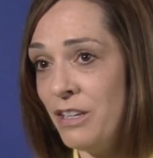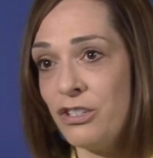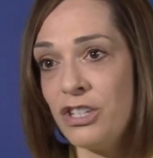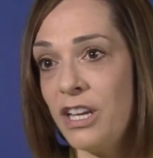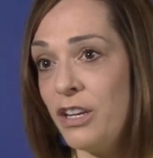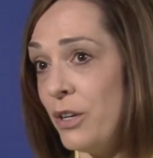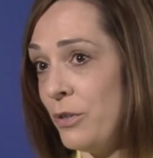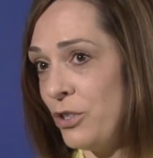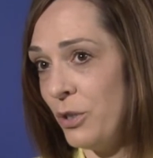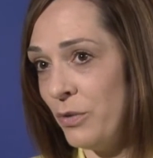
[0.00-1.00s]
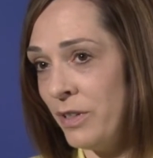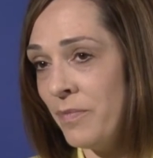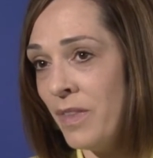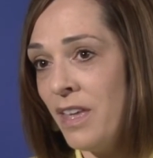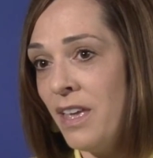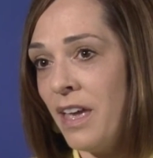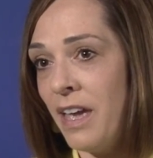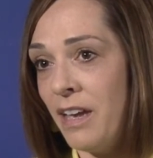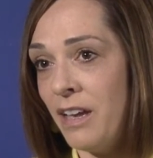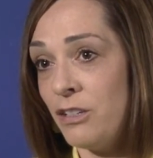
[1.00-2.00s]
She had no children,
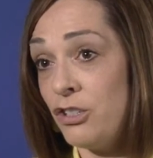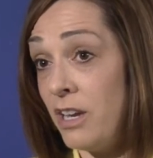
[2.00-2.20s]
and she